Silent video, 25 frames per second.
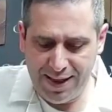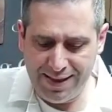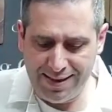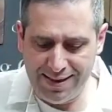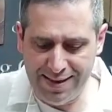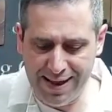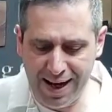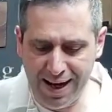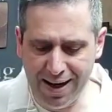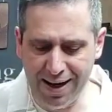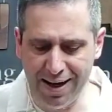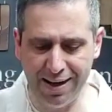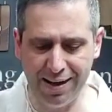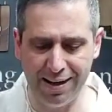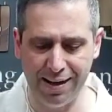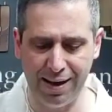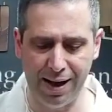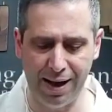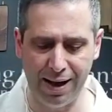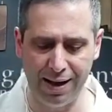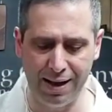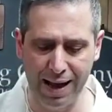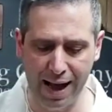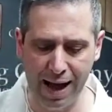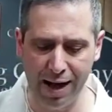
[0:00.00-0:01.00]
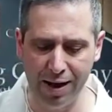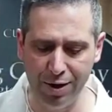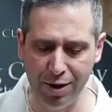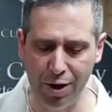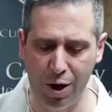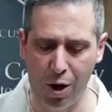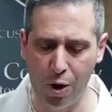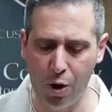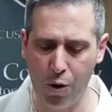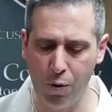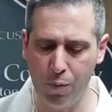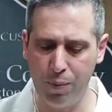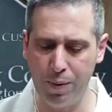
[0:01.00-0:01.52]
not going to allow you to
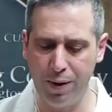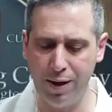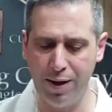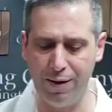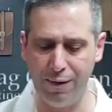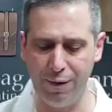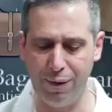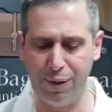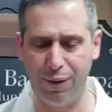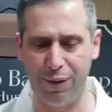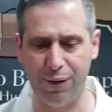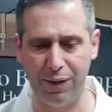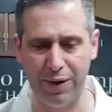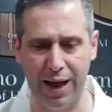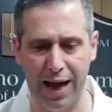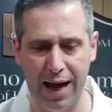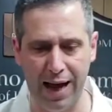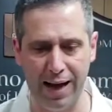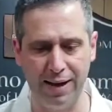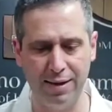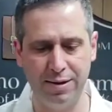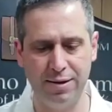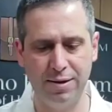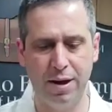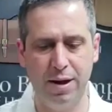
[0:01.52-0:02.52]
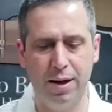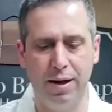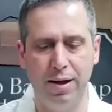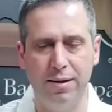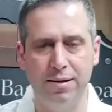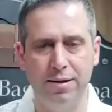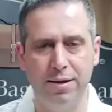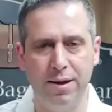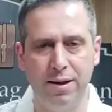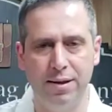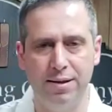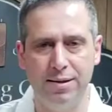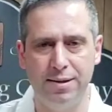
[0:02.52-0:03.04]
open it flat. It's
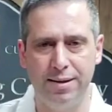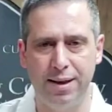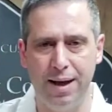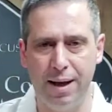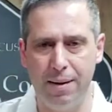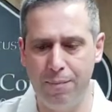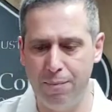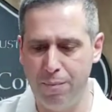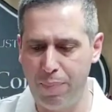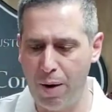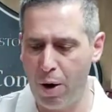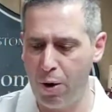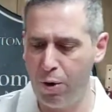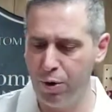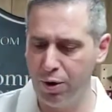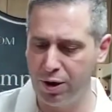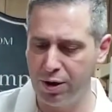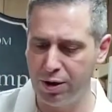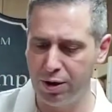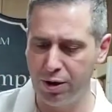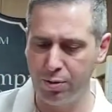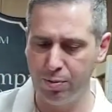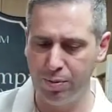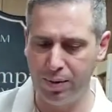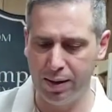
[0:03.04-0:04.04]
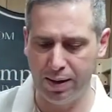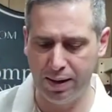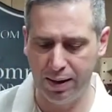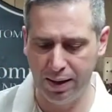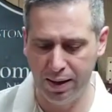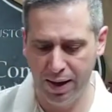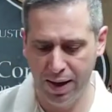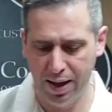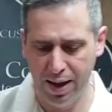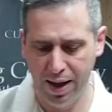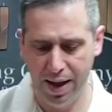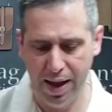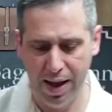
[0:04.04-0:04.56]
gonna stay bowed a little bit
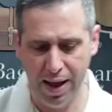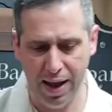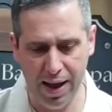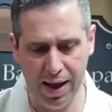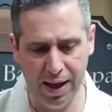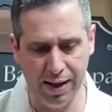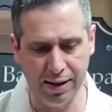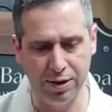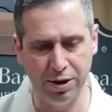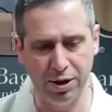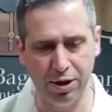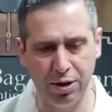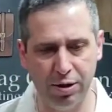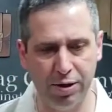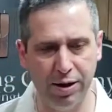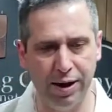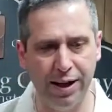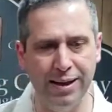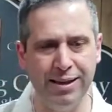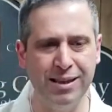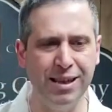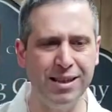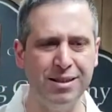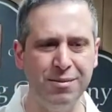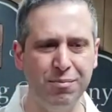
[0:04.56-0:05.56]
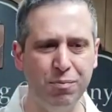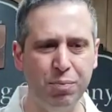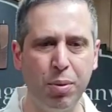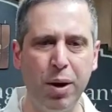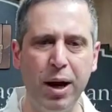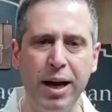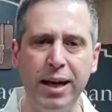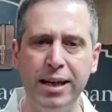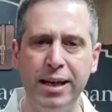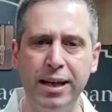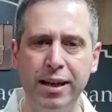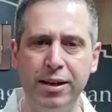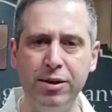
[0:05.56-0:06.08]
until it doesn't
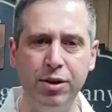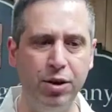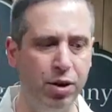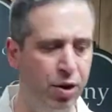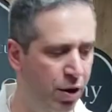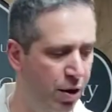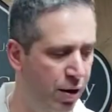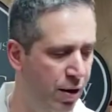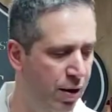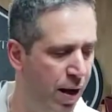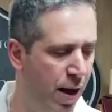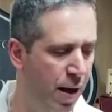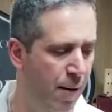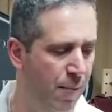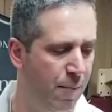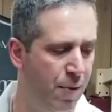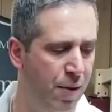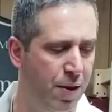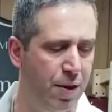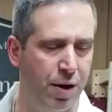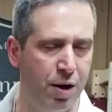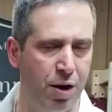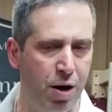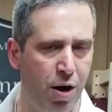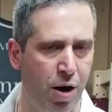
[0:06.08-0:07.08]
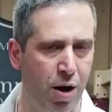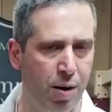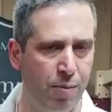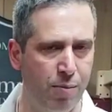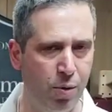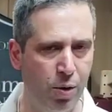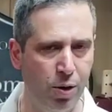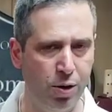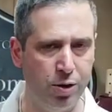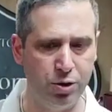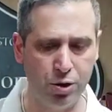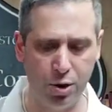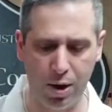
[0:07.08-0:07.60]
break in good, the
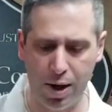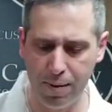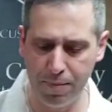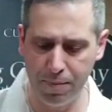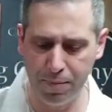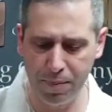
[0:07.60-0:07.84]
cardboard. So I